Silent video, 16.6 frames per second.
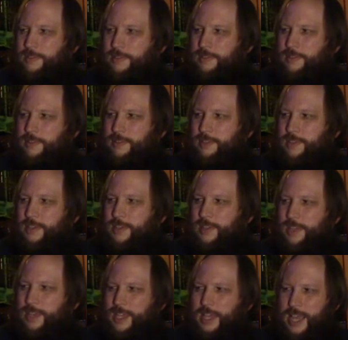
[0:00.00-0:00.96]

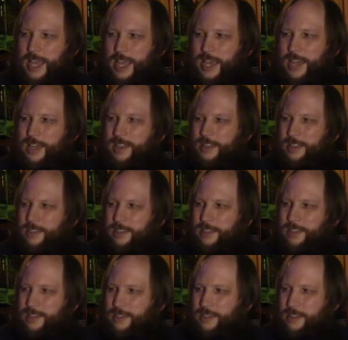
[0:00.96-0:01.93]

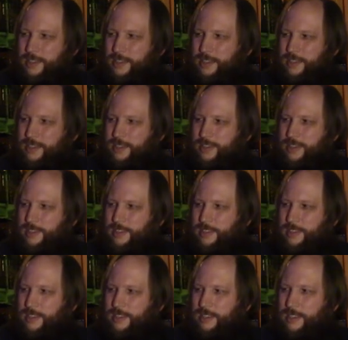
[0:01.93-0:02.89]

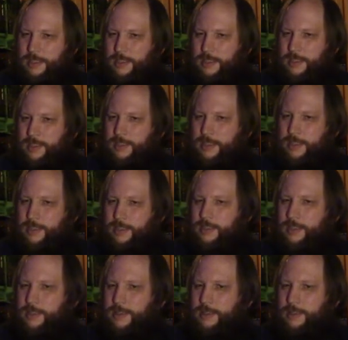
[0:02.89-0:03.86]

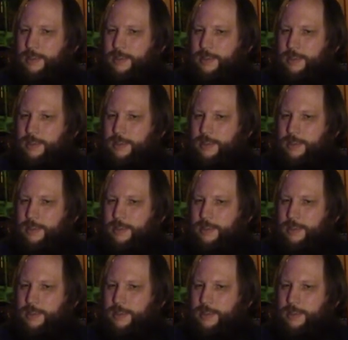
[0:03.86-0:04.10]
[no speech]